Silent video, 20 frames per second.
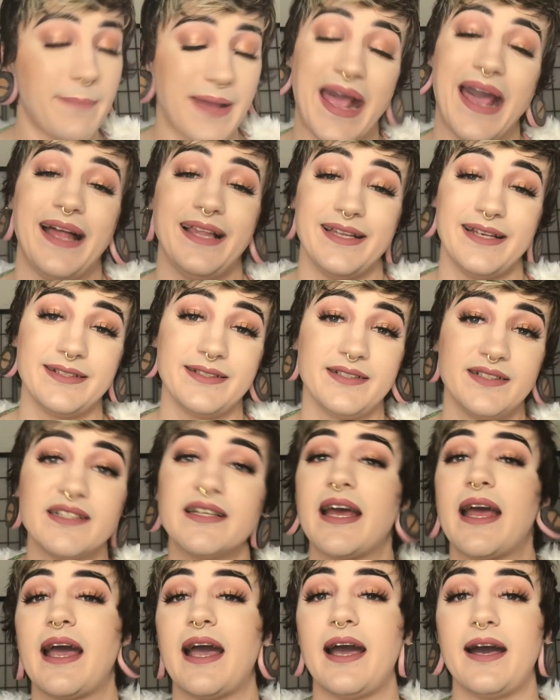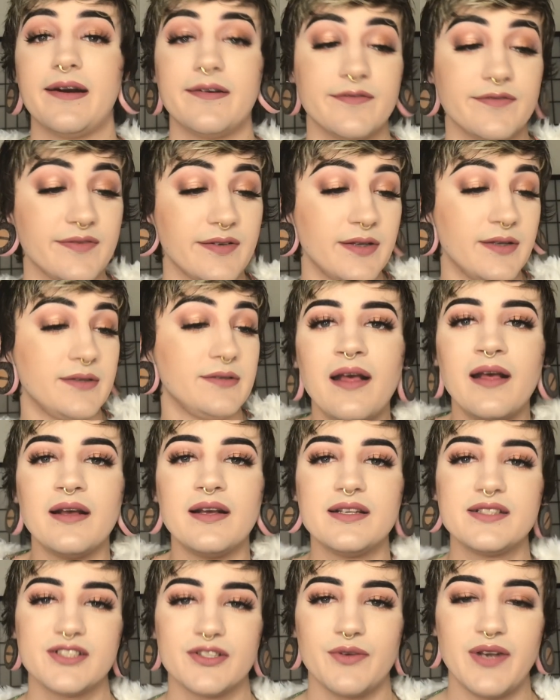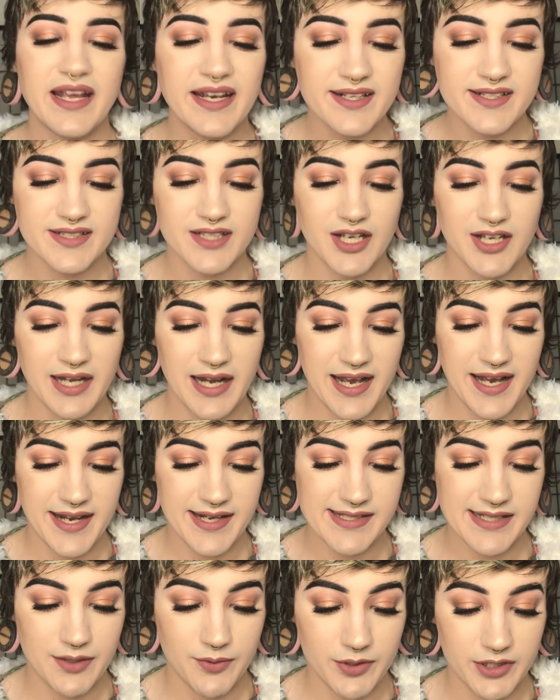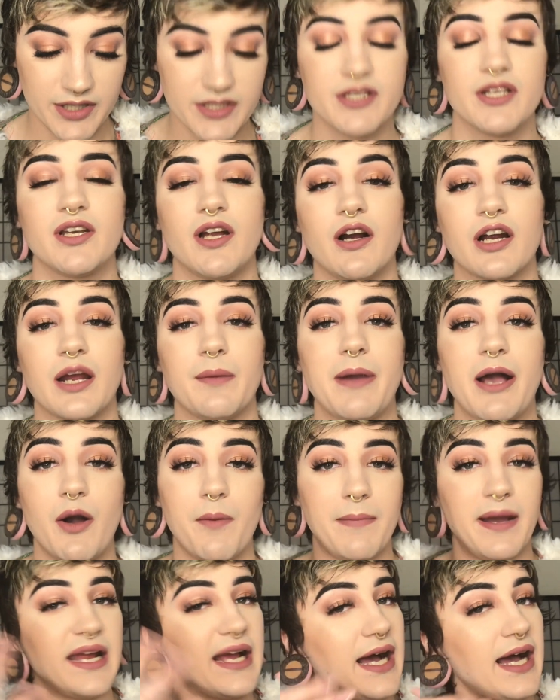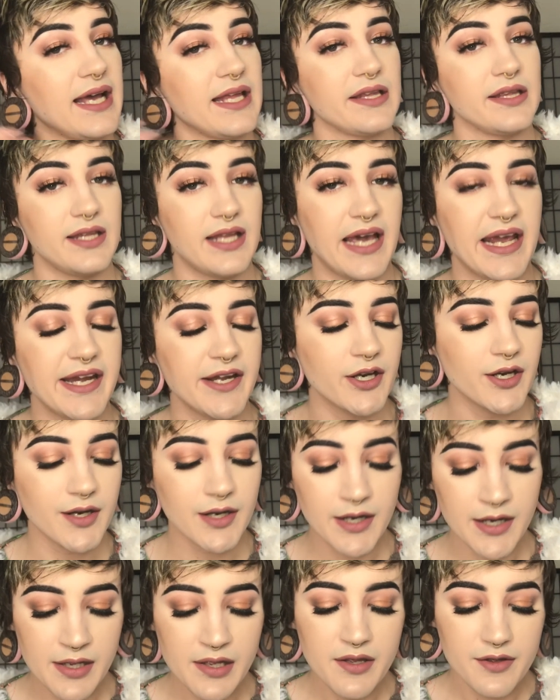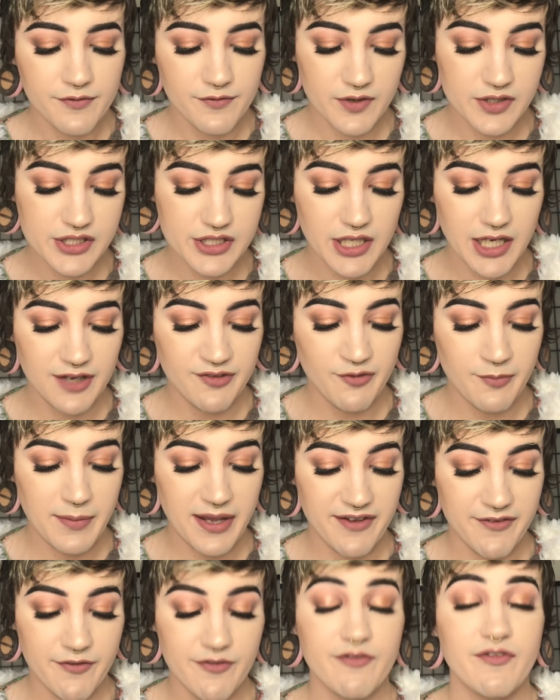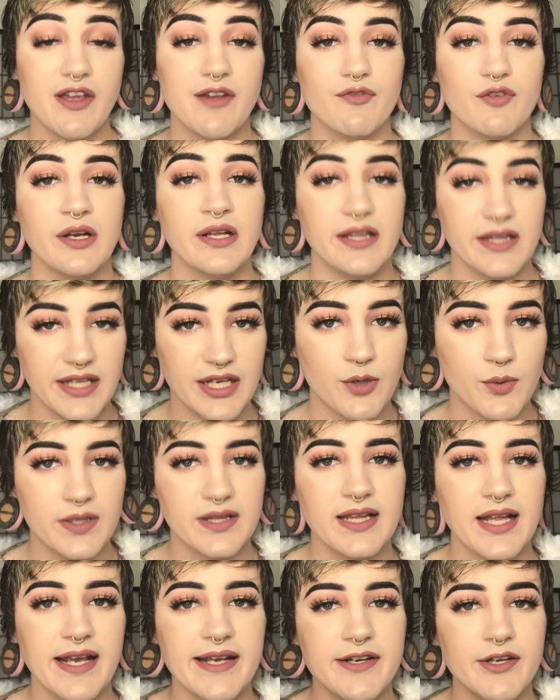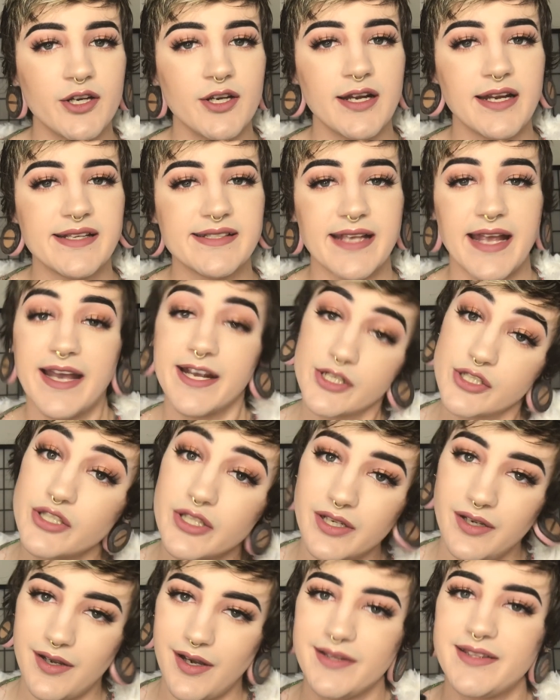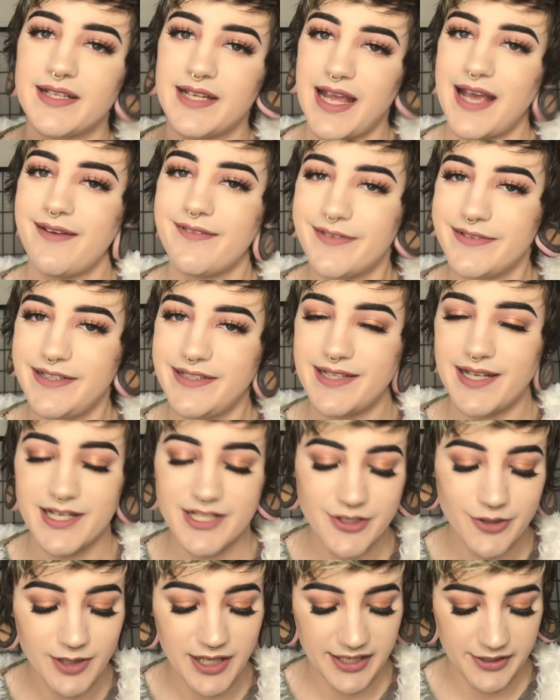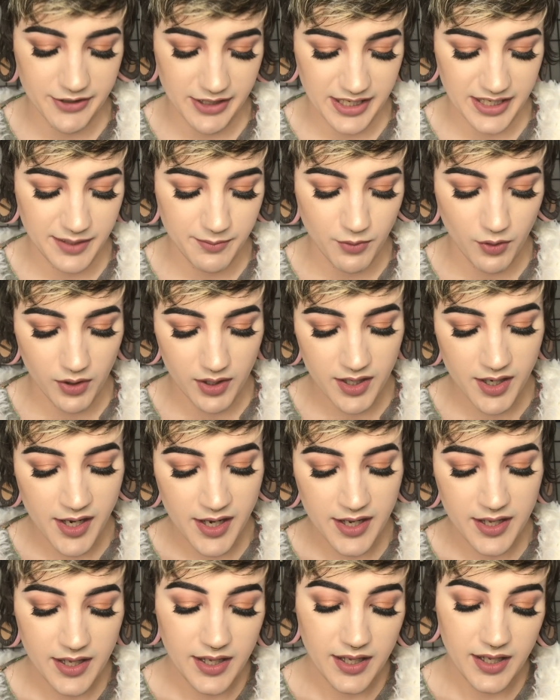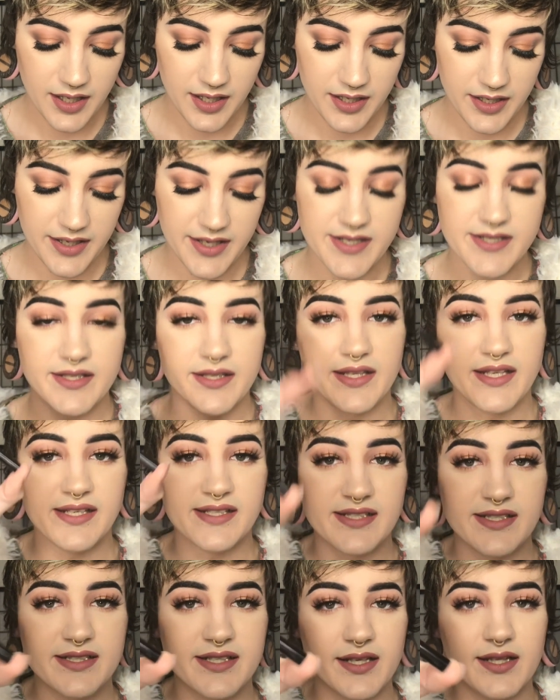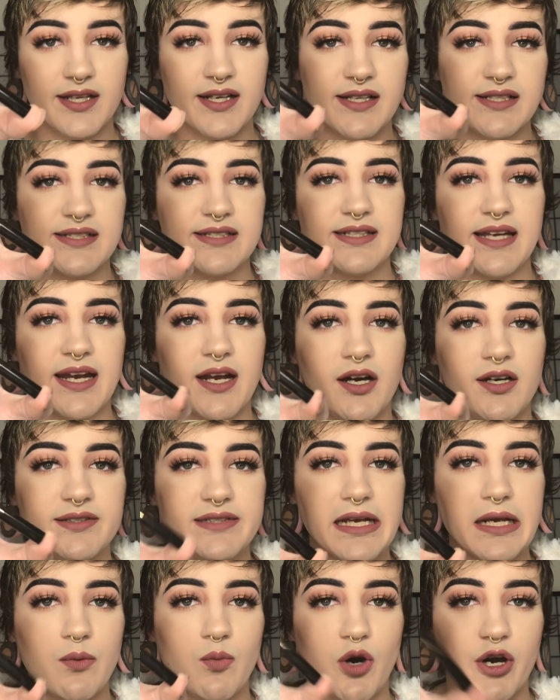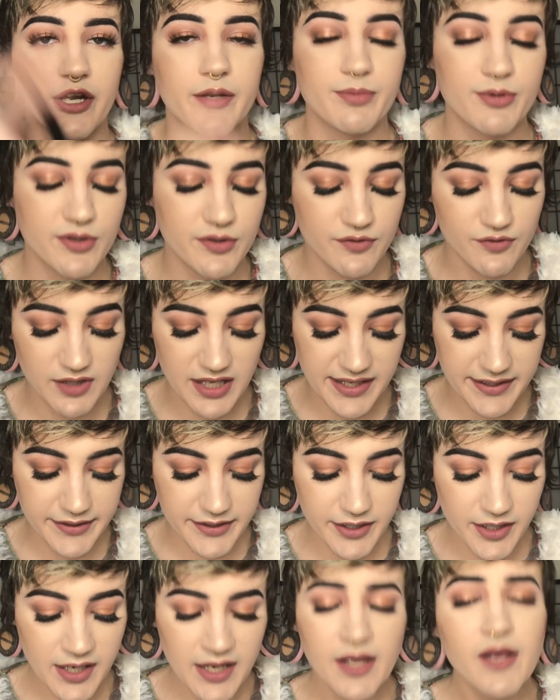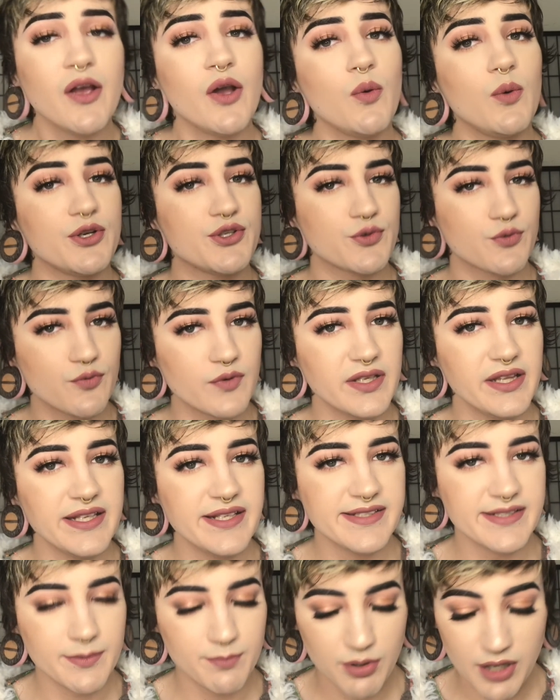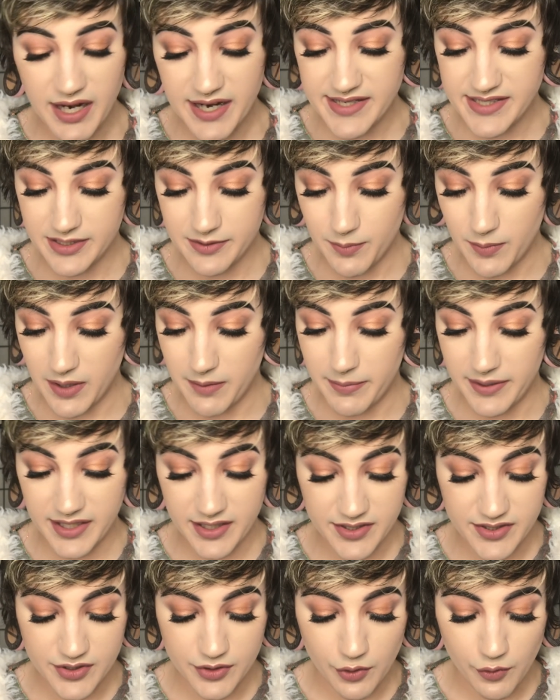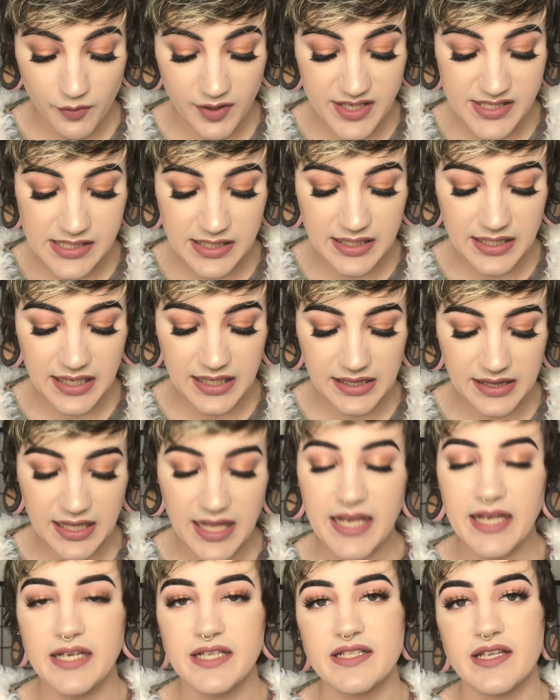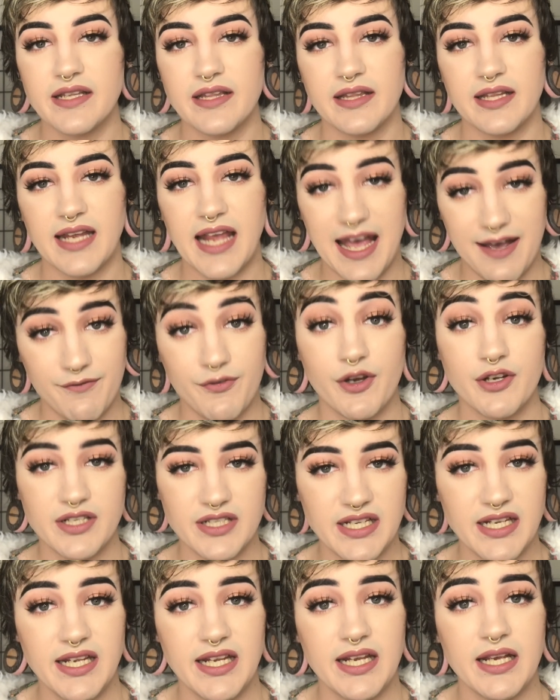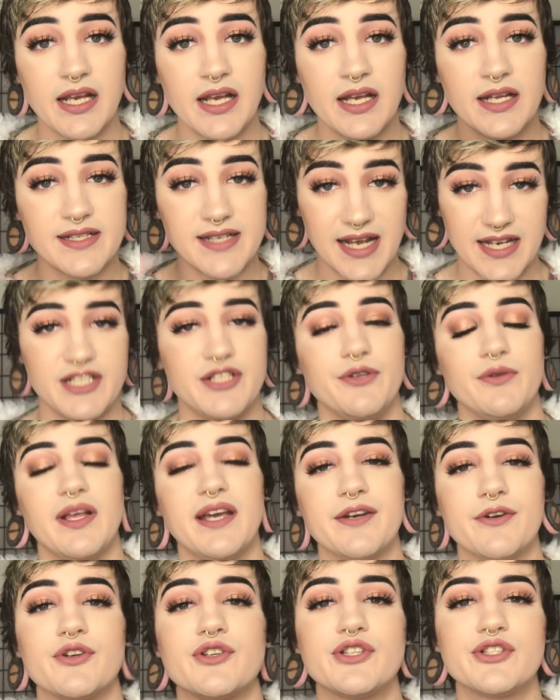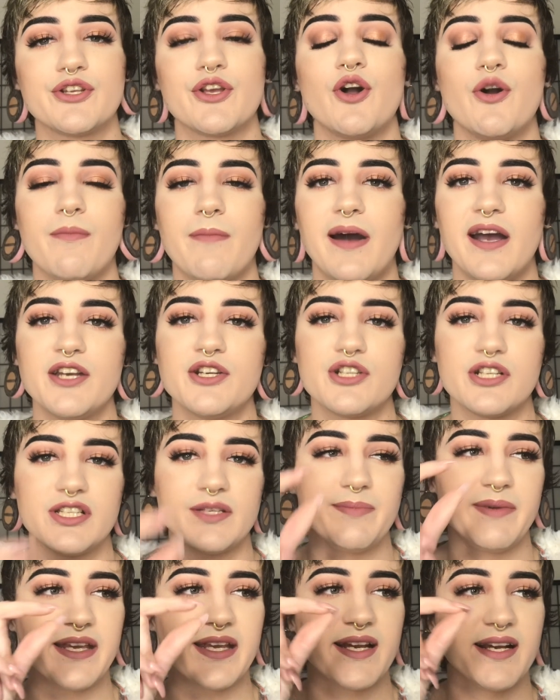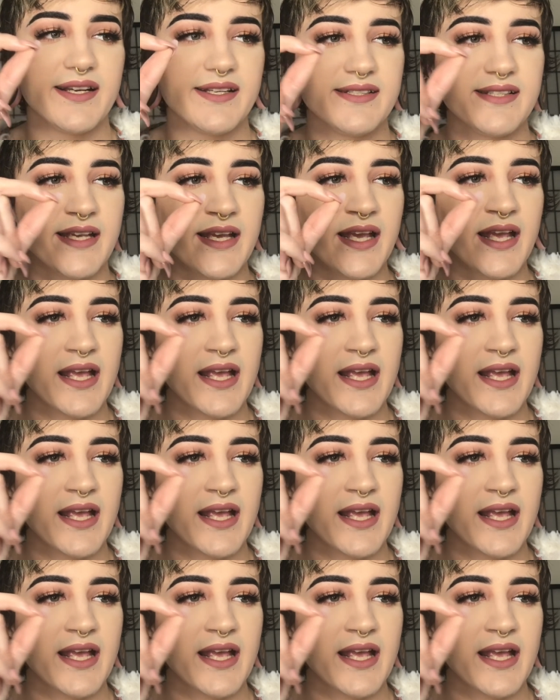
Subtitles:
palette to have. So next on eyes, I wanted to talk about my eyeliner. First off, my favorite liquid liner is actually not the Kat Von D tattoo liner anymore. It is the Stila Stay All Day waterproof liner, which really surprised me, because the reason that I liked the Kat Von D tattoo liner so much is because